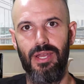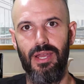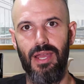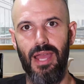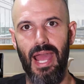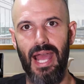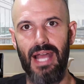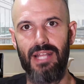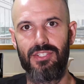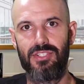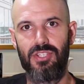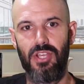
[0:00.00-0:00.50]

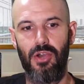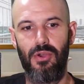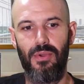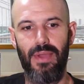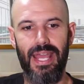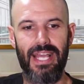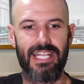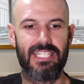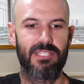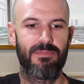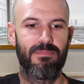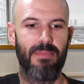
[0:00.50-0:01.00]
And so
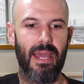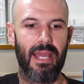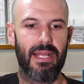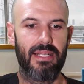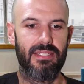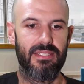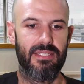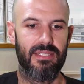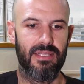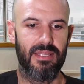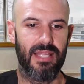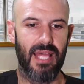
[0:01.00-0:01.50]

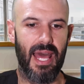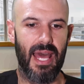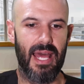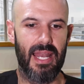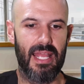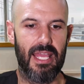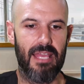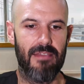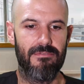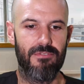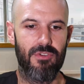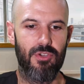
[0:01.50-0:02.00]
expect
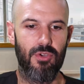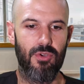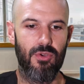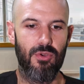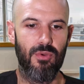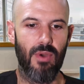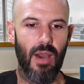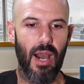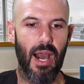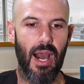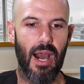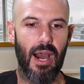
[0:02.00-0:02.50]
that if
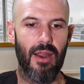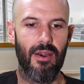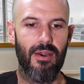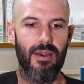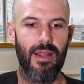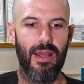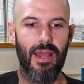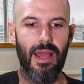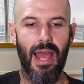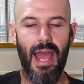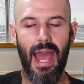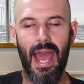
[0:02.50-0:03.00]
you are
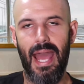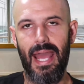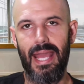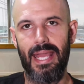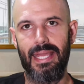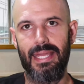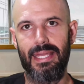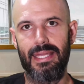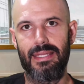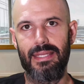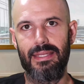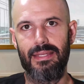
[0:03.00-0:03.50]

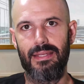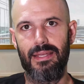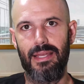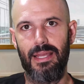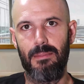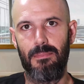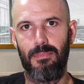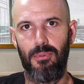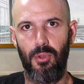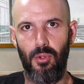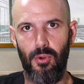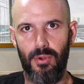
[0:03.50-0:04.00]
a
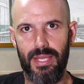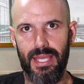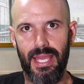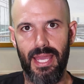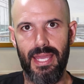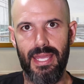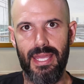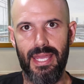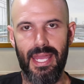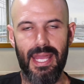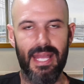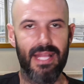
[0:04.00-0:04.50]

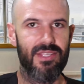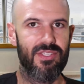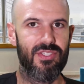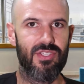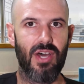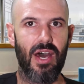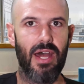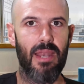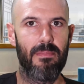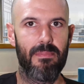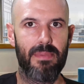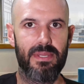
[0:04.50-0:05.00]
employee
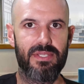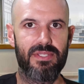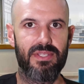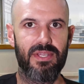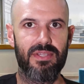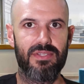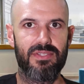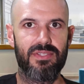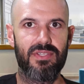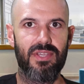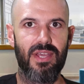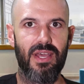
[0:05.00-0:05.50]
inside a
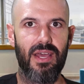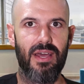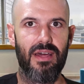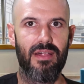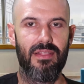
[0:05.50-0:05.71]
business,